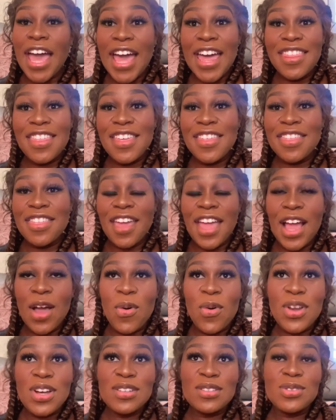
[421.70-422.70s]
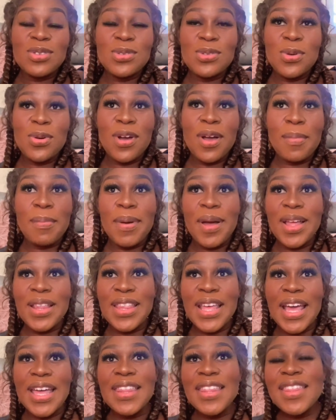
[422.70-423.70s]
other thing I wanted to talk about
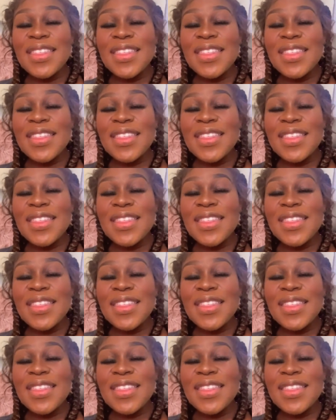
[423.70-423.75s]
that